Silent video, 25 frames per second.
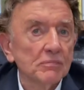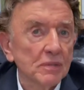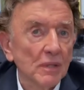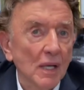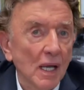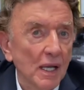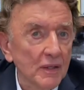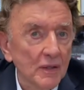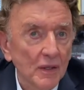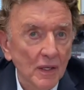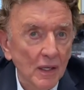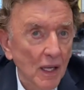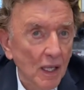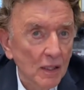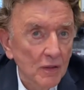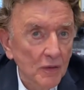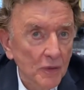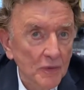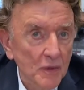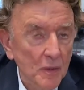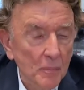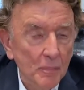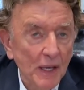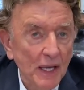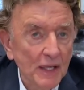I, I
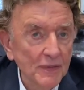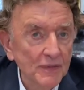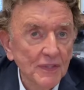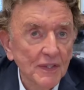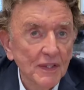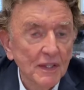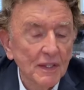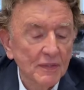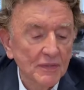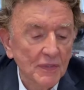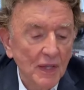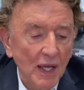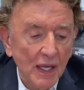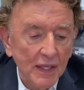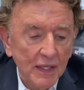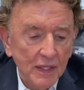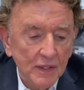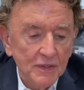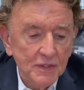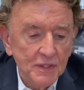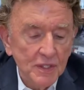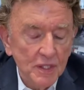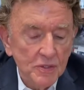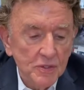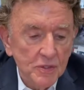learned the basics. I
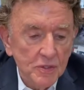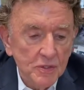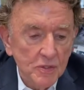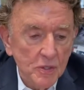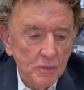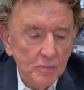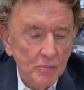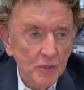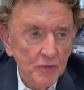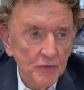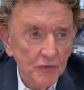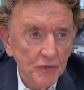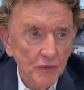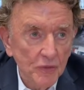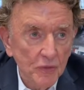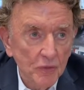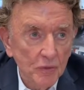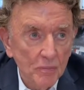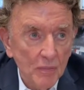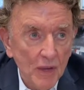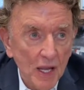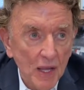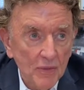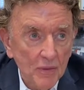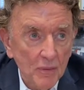continued to pursue
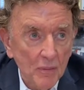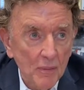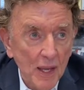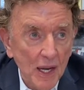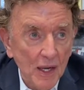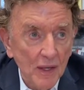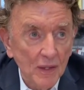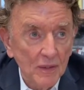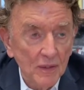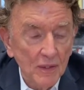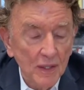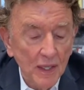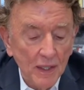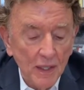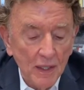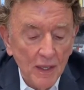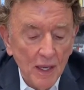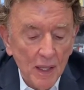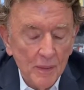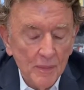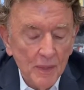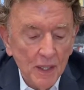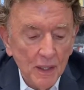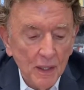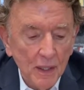mathematical
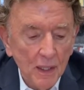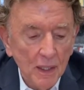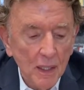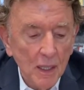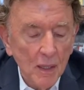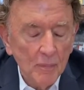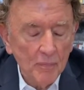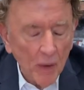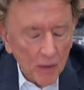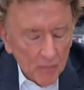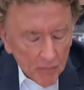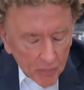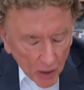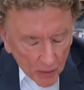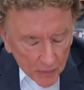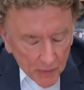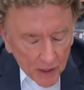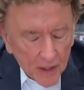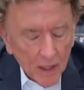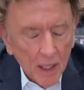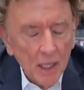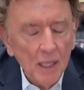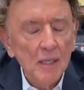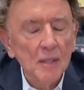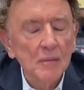economic, uh, pardon
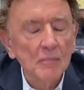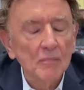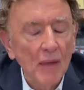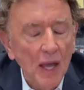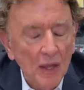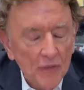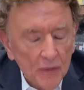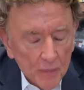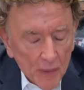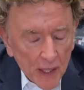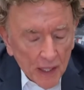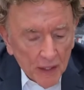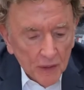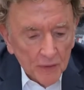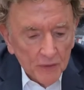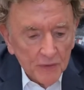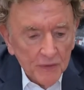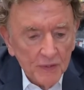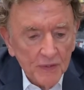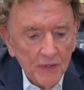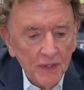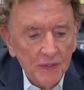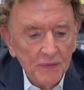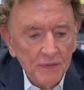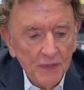me, mathematical
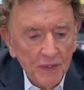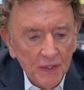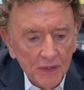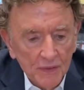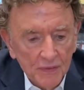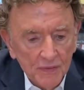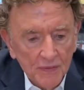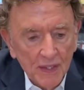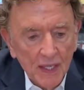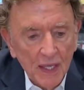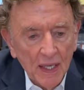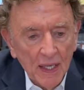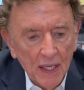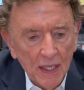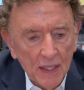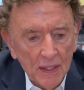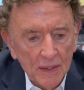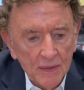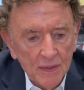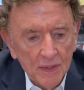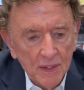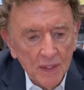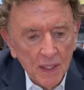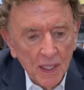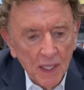statistics
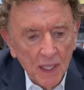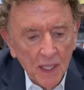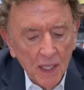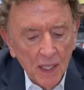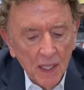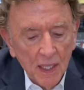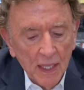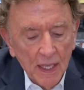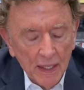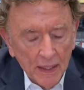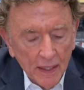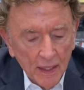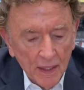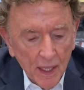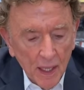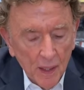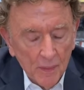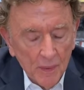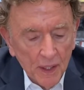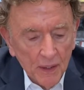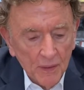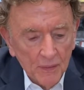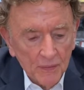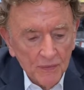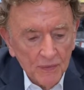and uh,
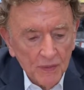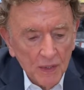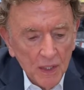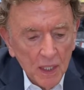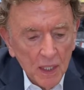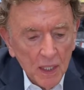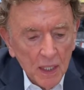economics.